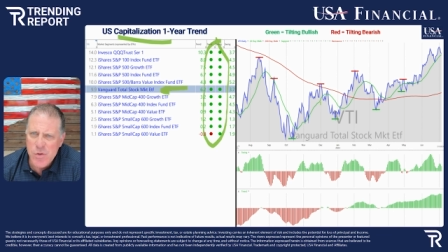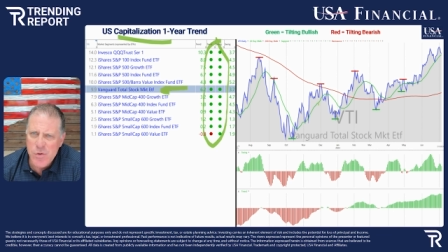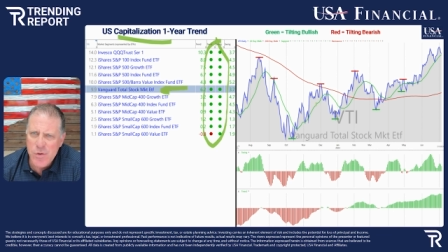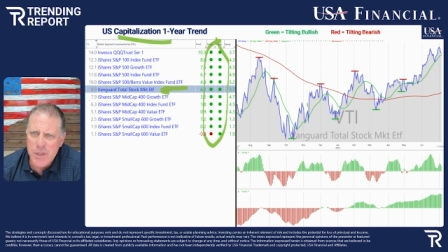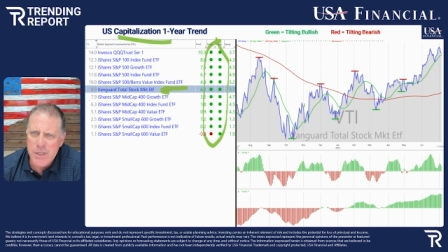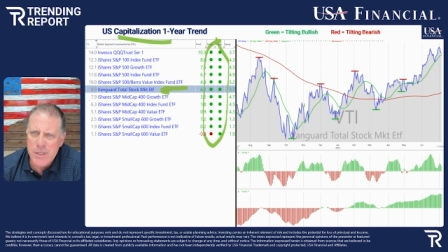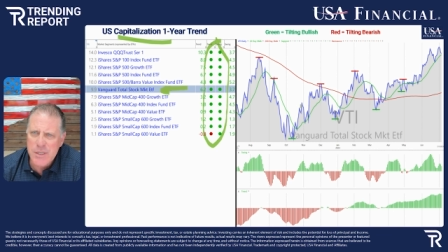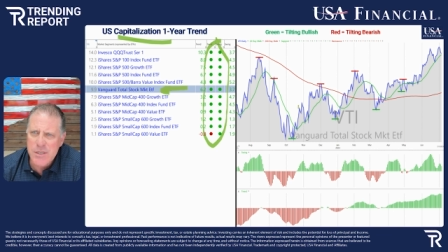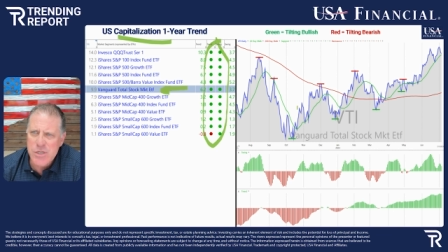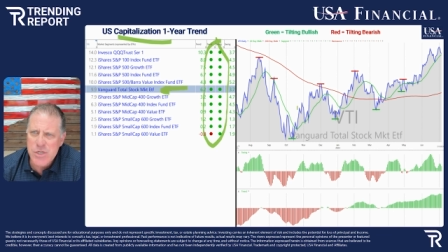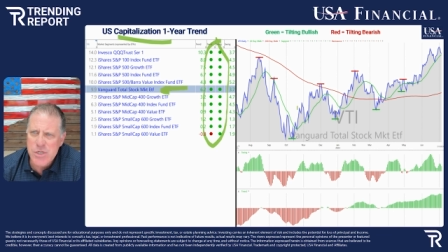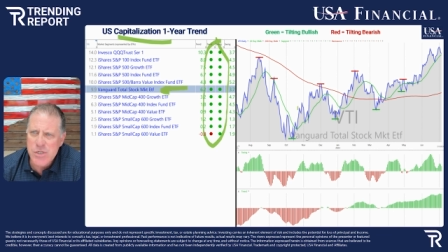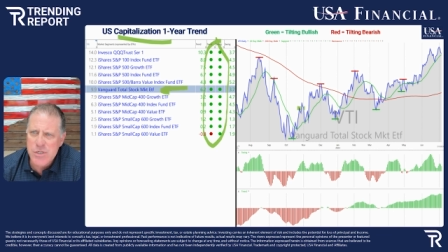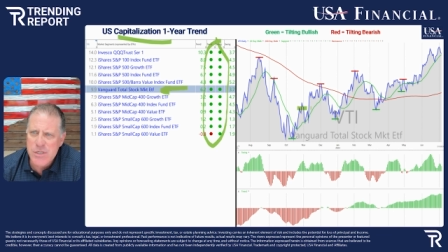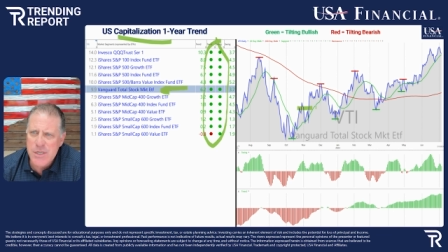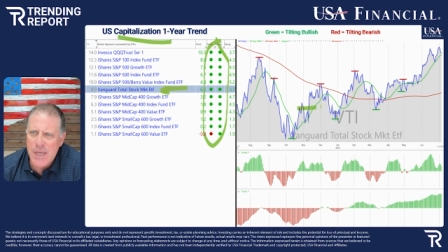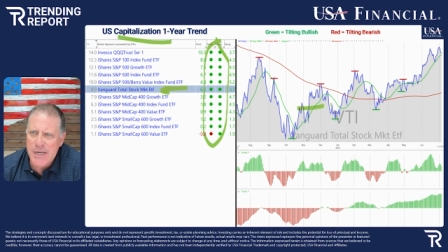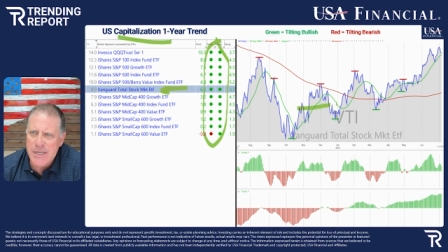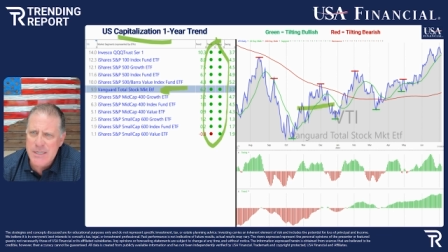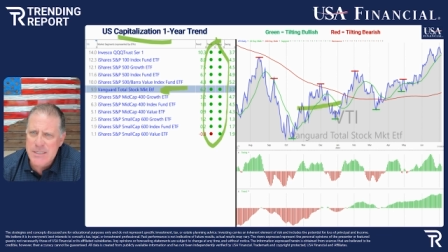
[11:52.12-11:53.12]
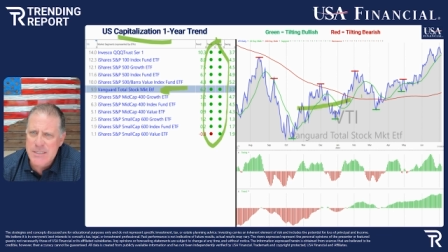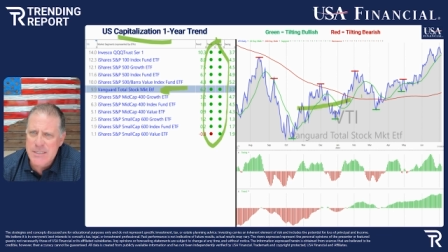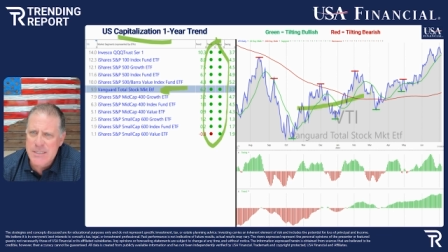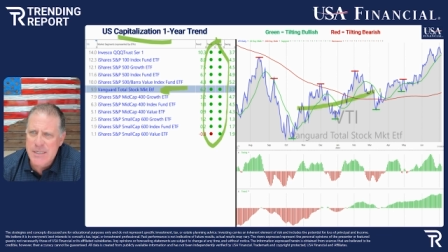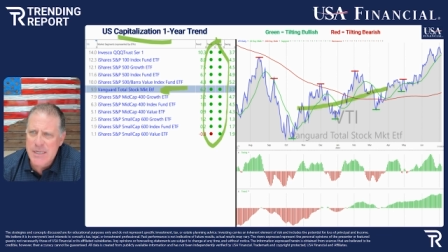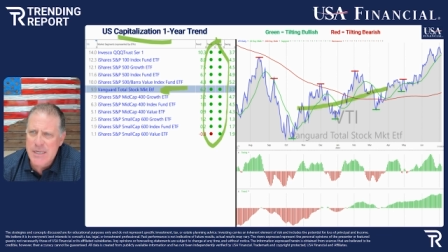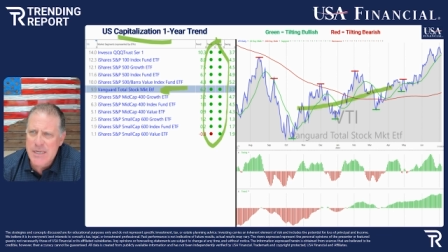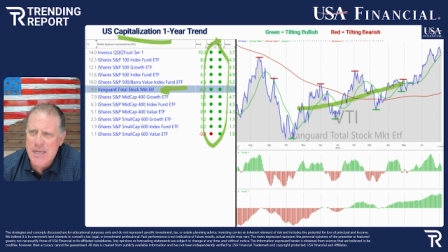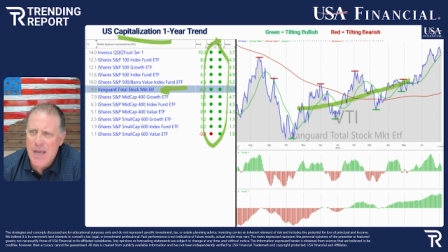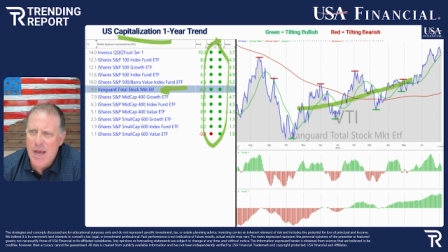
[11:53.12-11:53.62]
You can just kind of
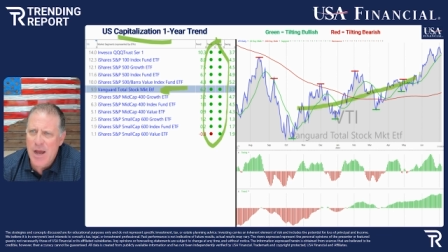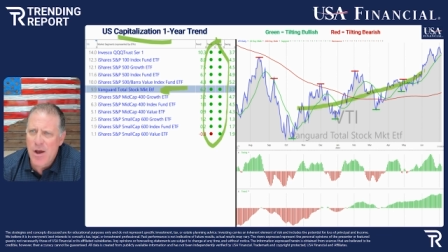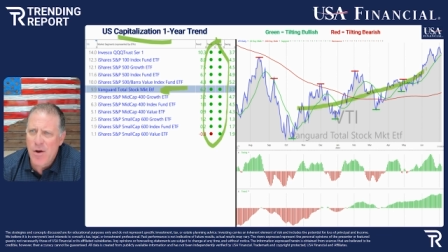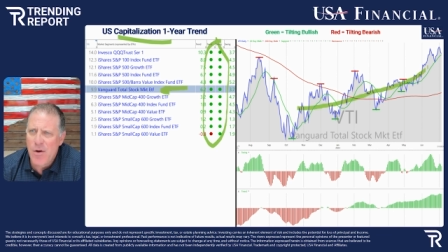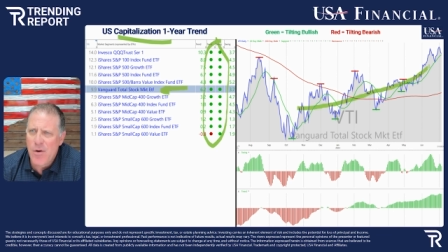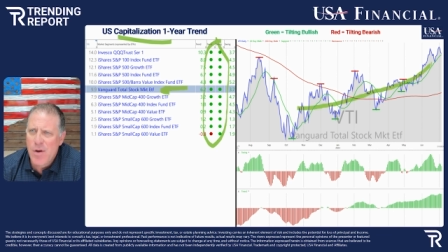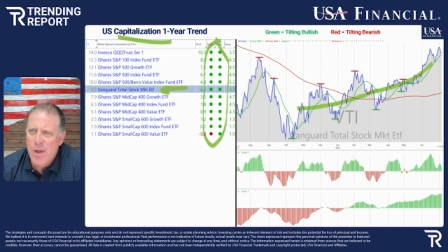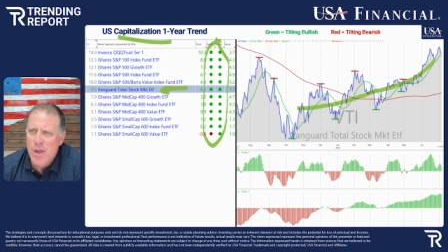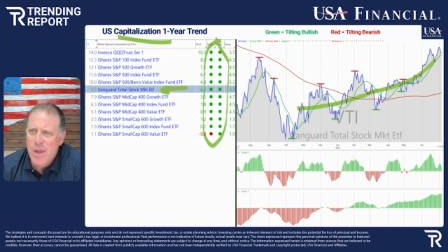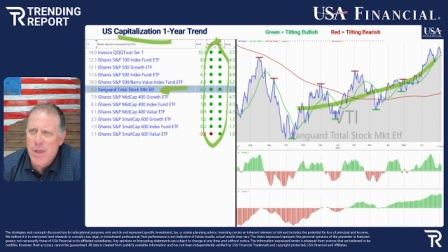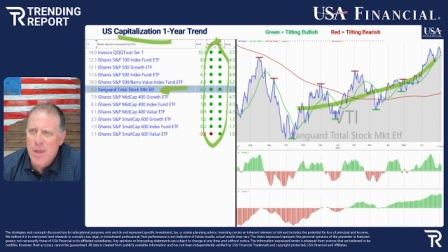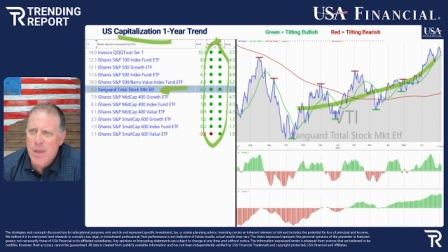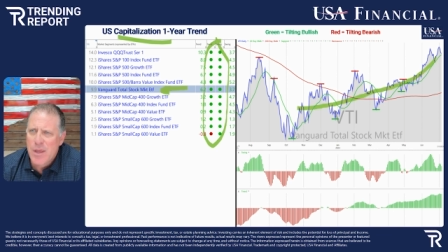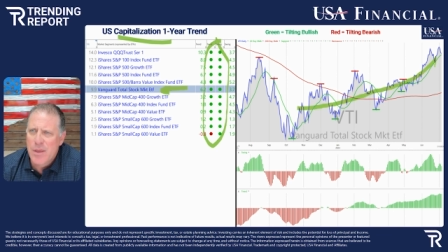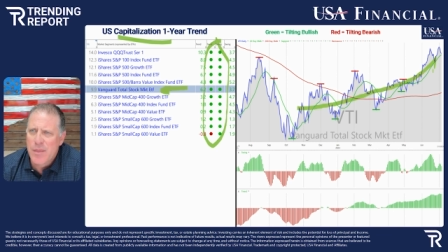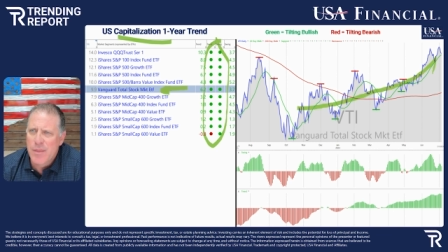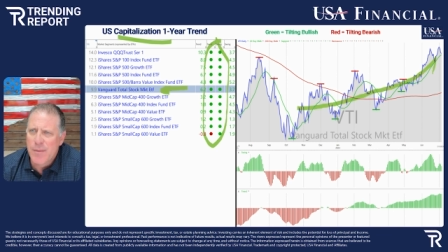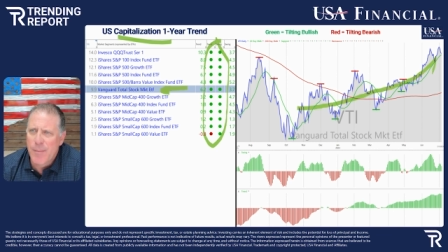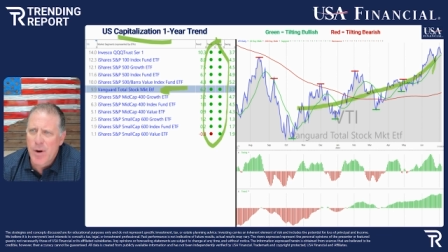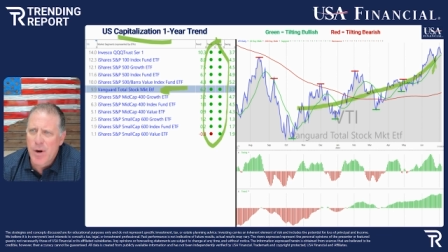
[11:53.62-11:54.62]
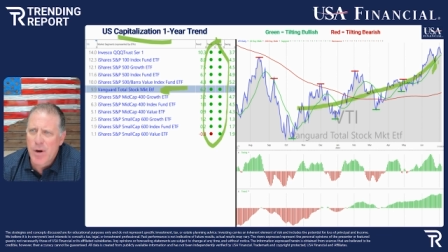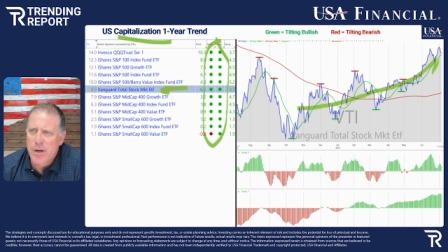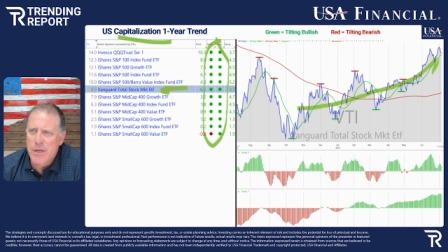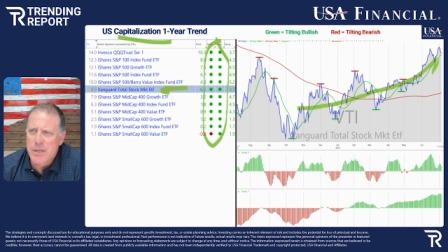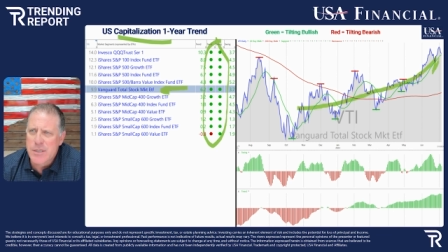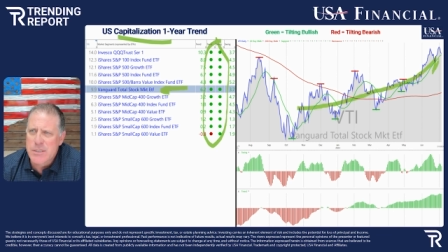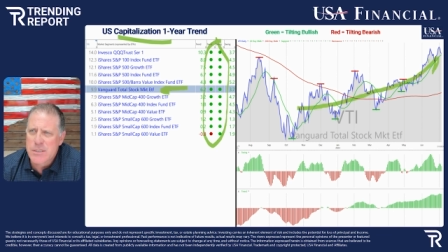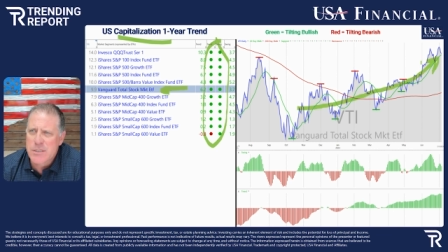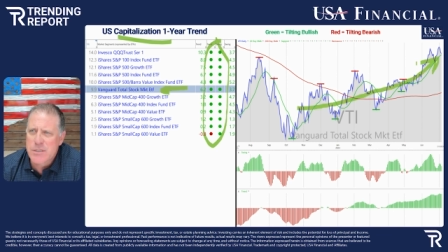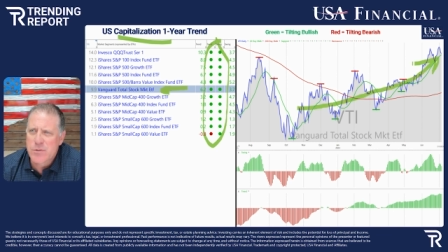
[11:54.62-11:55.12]
see how the
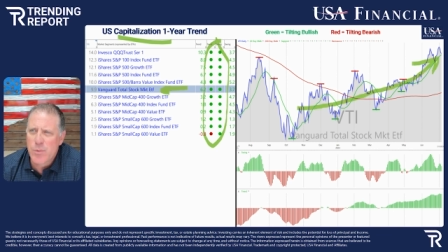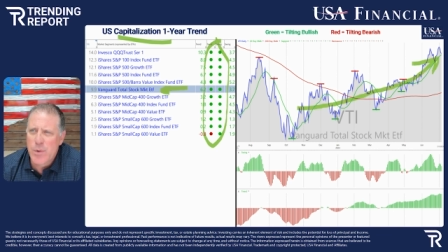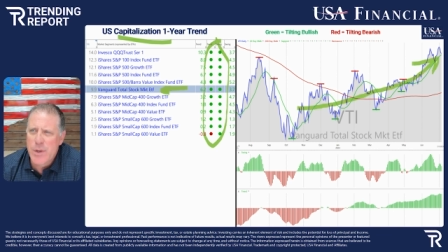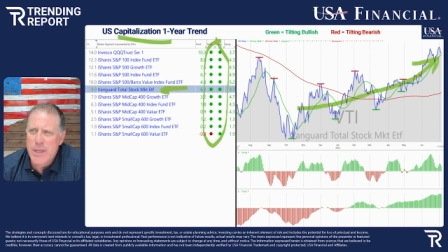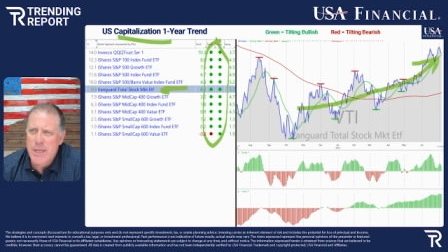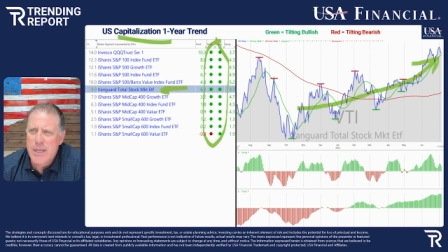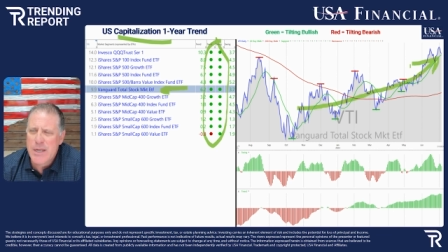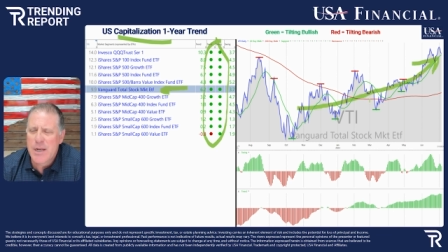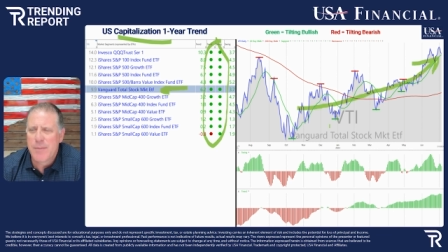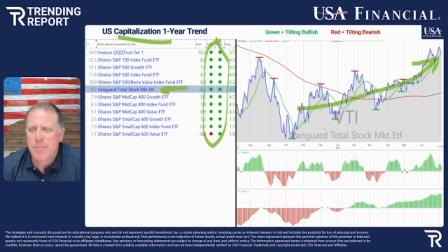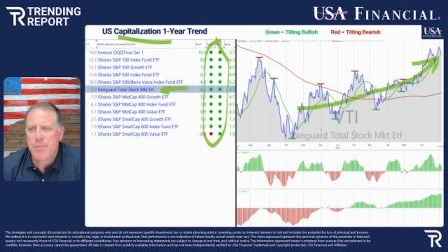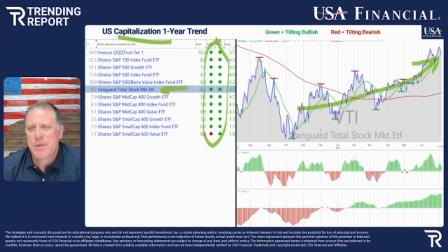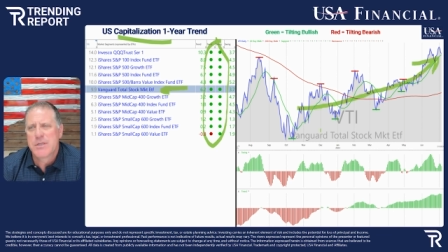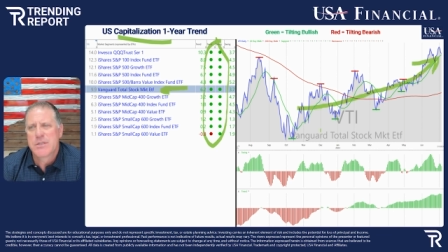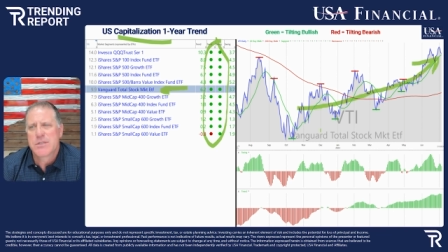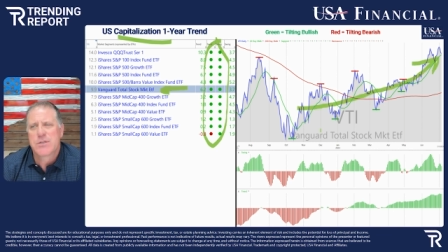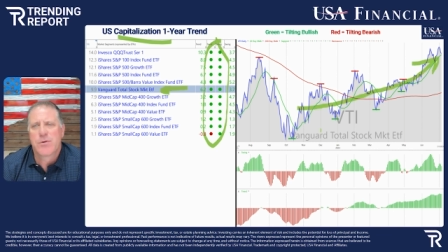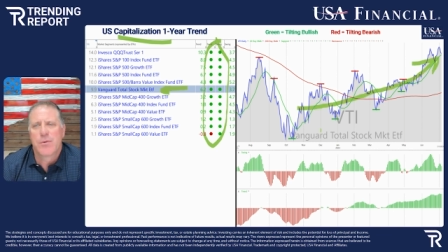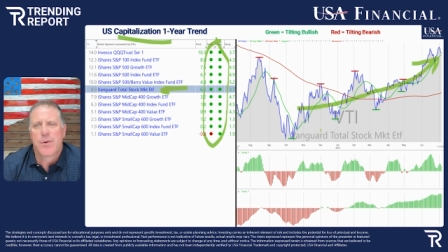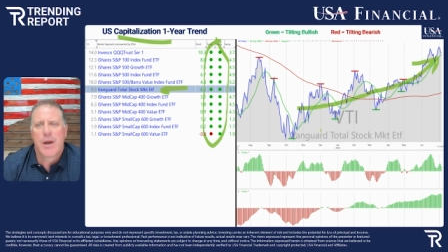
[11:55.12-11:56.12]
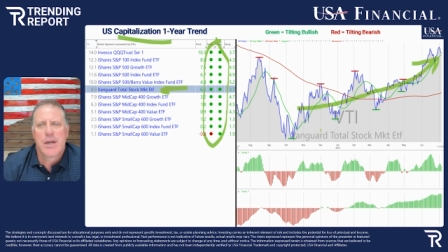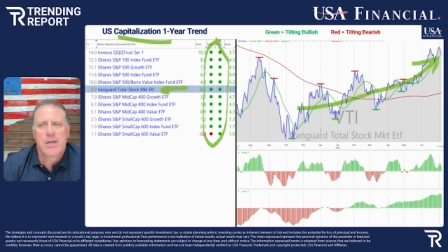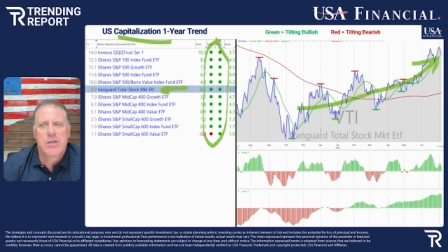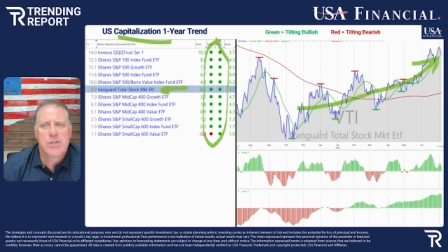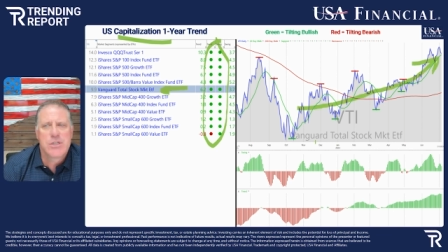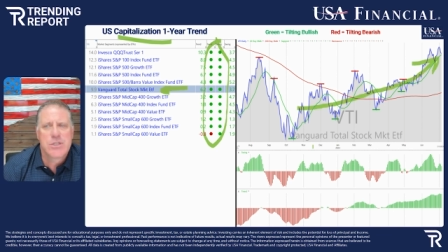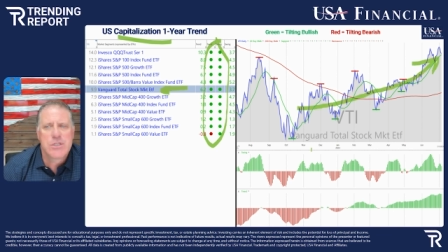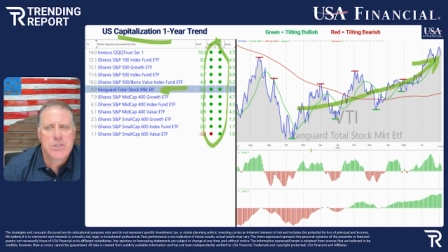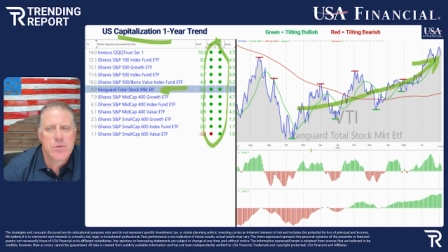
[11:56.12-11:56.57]
market is swinging up this direction.